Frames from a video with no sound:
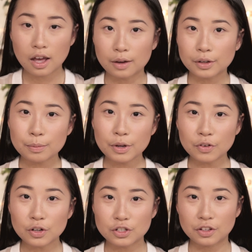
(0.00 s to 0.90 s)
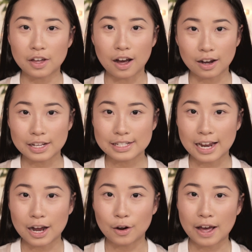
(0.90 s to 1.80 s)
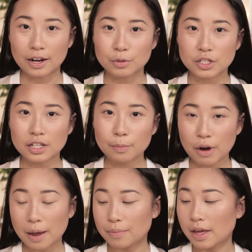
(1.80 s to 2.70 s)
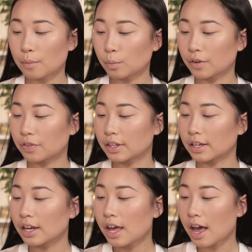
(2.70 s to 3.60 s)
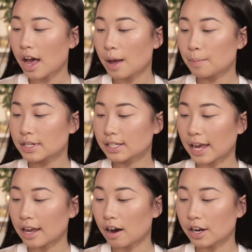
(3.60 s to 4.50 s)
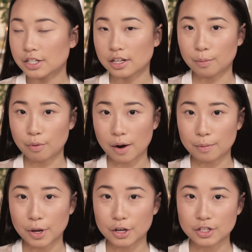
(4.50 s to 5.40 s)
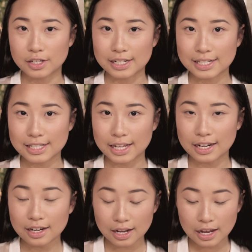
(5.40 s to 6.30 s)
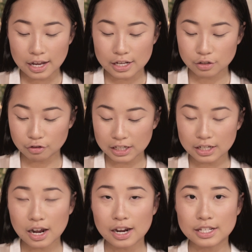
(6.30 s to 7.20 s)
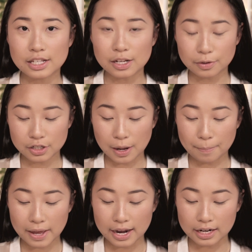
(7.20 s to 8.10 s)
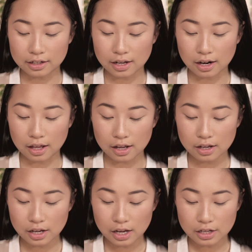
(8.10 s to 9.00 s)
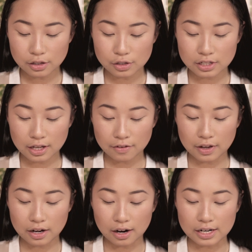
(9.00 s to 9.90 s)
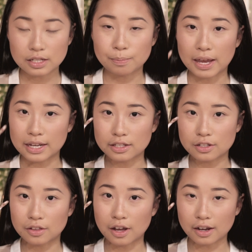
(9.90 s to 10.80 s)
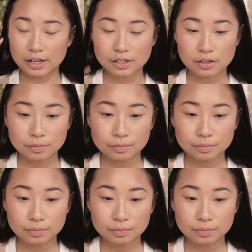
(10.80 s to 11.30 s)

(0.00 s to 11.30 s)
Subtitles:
I'm going to move on to the eyes now and I'm just going to prep them with the Decay Eyeshadow Prime Potion in Sin. It's a really nice champagne colour. So it'll just give a nice base to the eyes.